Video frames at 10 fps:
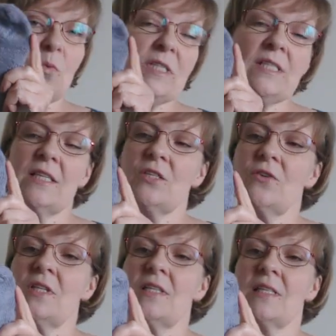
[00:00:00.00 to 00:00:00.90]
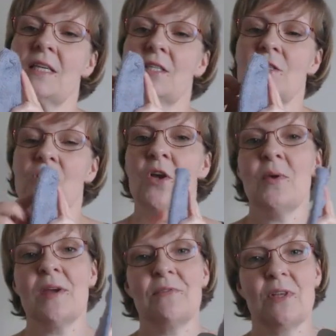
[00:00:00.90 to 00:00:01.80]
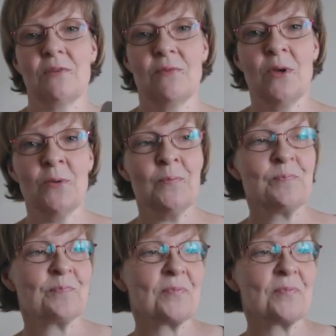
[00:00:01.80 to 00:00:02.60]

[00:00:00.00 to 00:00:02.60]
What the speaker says: 1 stitch on either side of the toe every other row